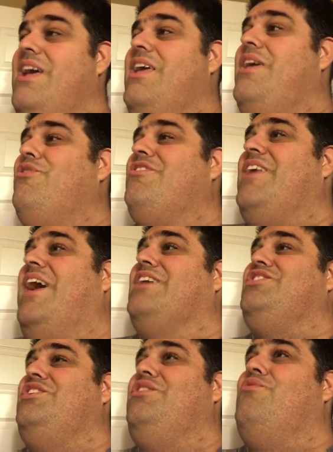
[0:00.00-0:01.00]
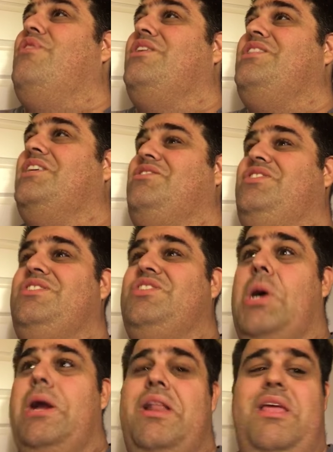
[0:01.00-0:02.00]
He was actually the one that's just
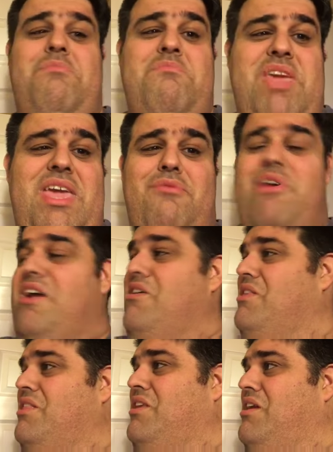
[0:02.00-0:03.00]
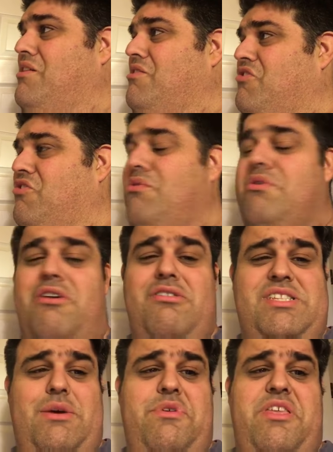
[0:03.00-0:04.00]
targeting me rather than the other two girls
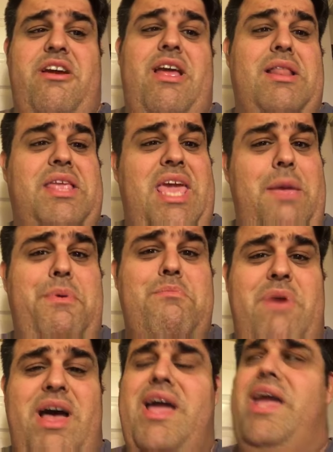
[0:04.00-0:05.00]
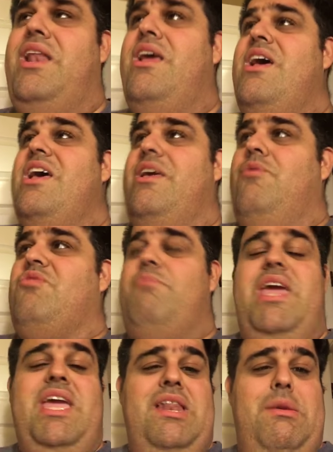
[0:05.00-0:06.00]
that were there. And keep in mind, he was
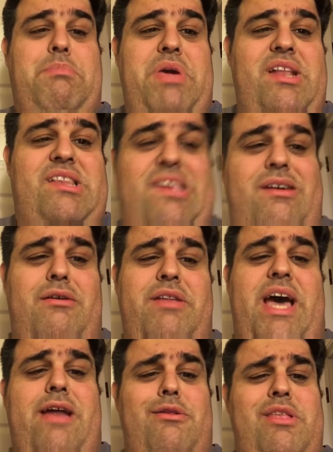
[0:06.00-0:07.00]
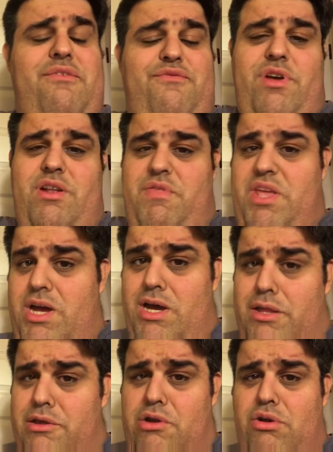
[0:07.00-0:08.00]
making a big deal, not only in front of the
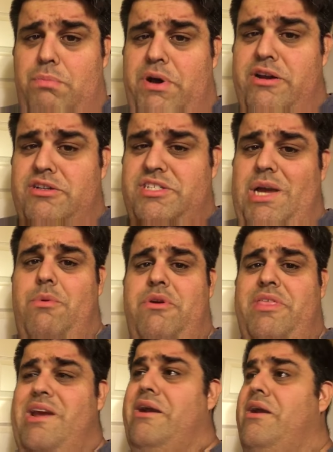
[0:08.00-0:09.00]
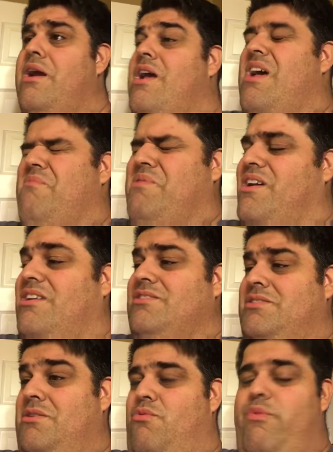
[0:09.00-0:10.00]
other couponers that were there, but
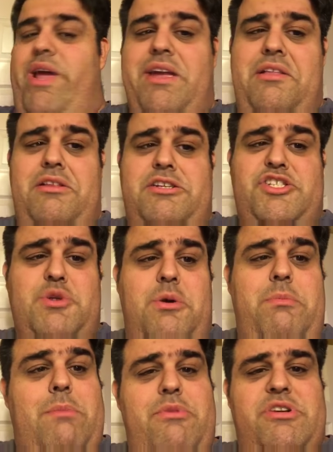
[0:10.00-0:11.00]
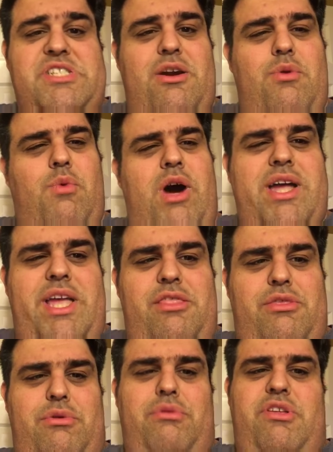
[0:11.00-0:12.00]
also regular store members that are walking
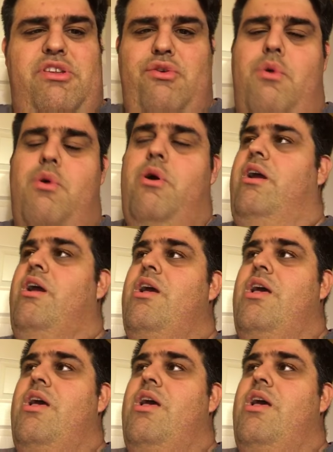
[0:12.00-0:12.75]
through the door